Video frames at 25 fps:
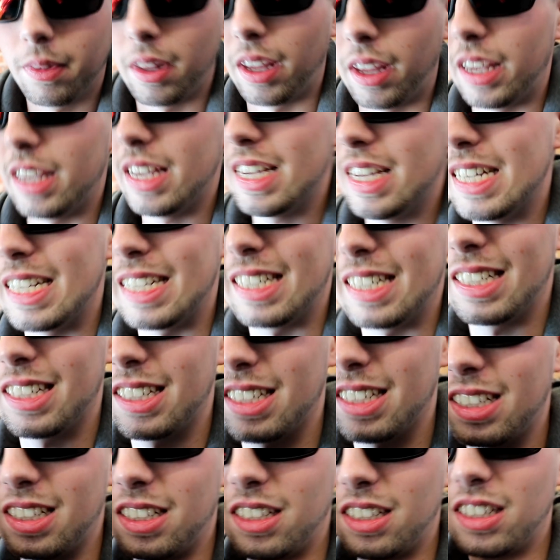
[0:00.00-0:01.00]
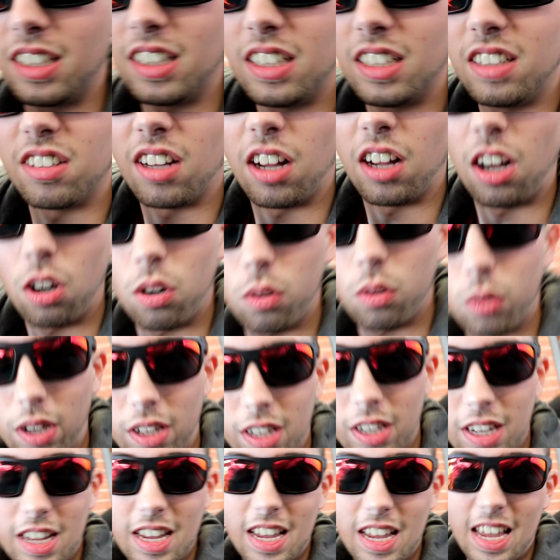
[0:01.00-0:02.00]
Here is our old
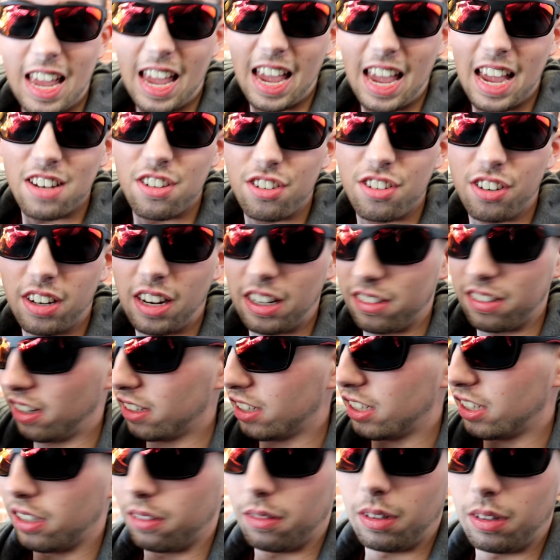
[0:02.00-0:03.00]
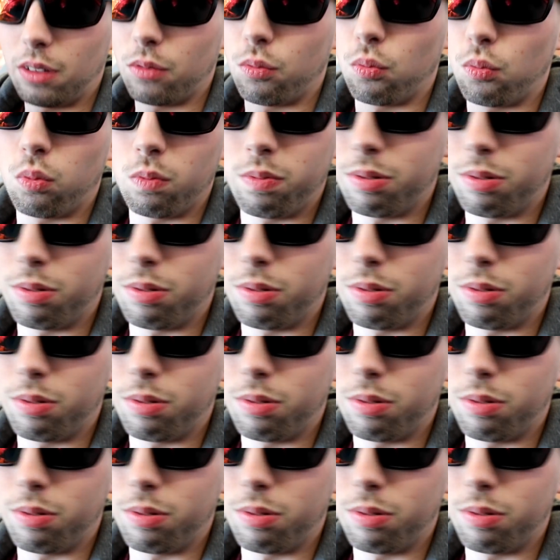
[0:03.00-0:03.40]
head unit. It's actually,